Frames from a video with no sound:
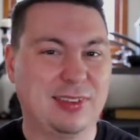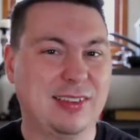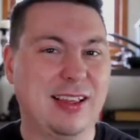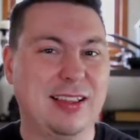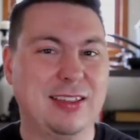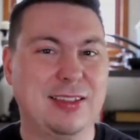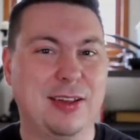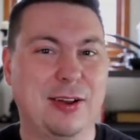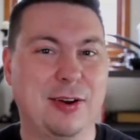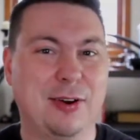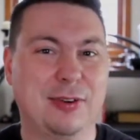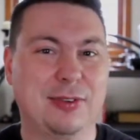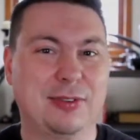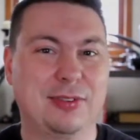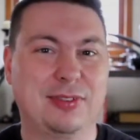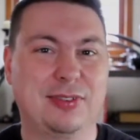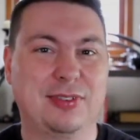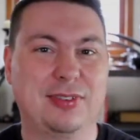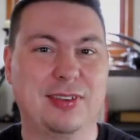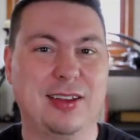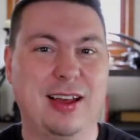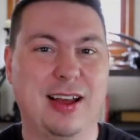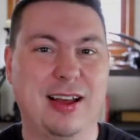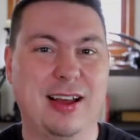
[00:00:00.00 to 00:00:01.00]
and then
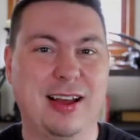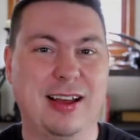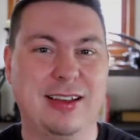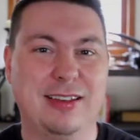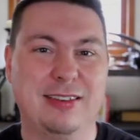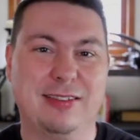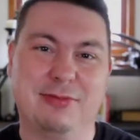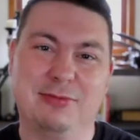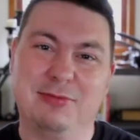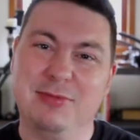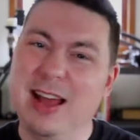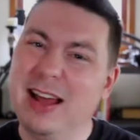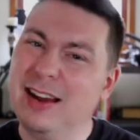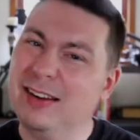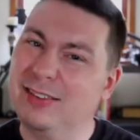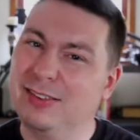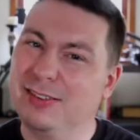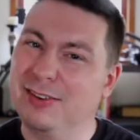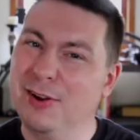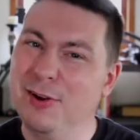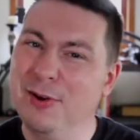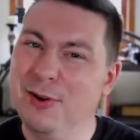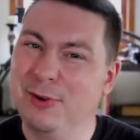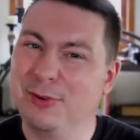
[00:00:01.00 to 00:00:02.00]
there's not
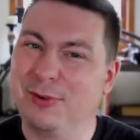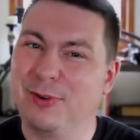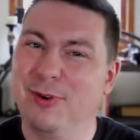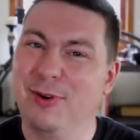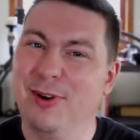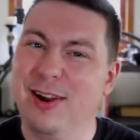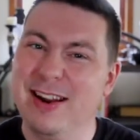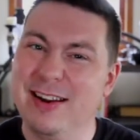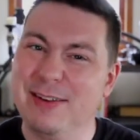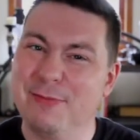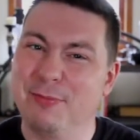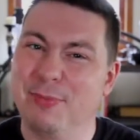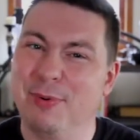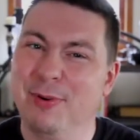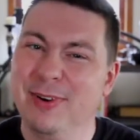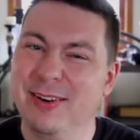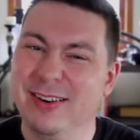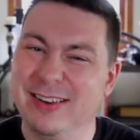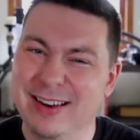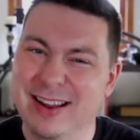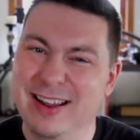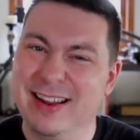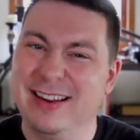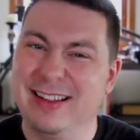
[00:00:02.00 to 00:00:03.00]
so great
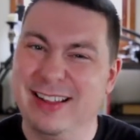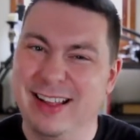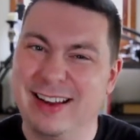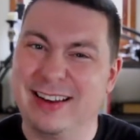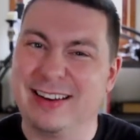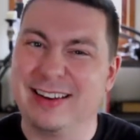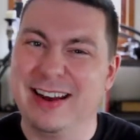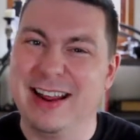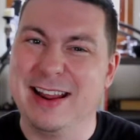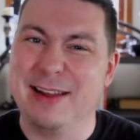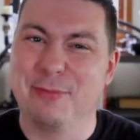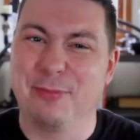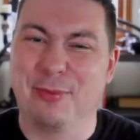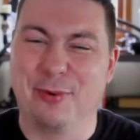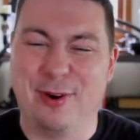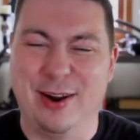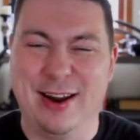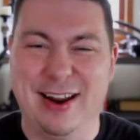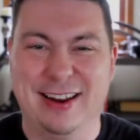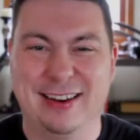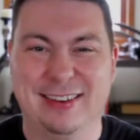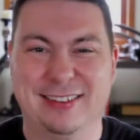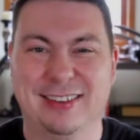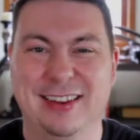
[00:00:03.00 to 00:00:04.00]
like name
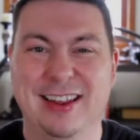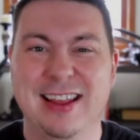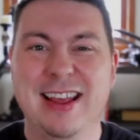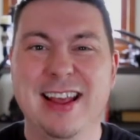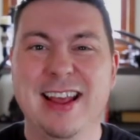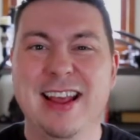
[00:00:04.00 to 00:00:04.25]
brands.